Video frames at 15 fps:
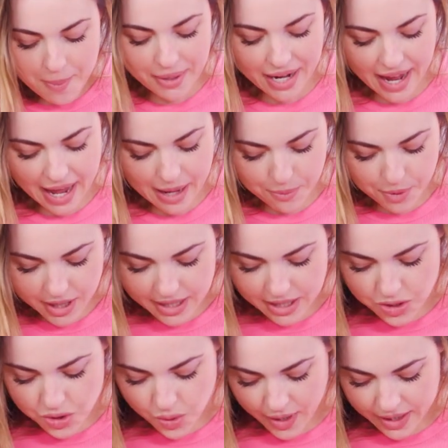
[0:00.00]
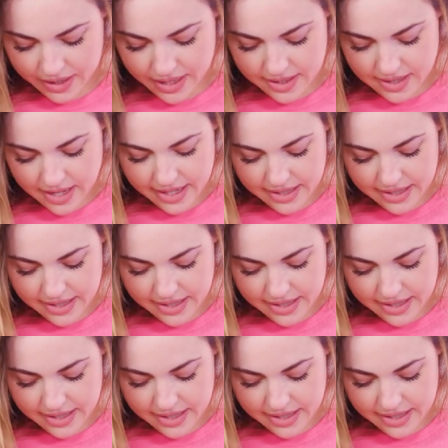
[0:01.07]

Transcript: But I am really enjoying this.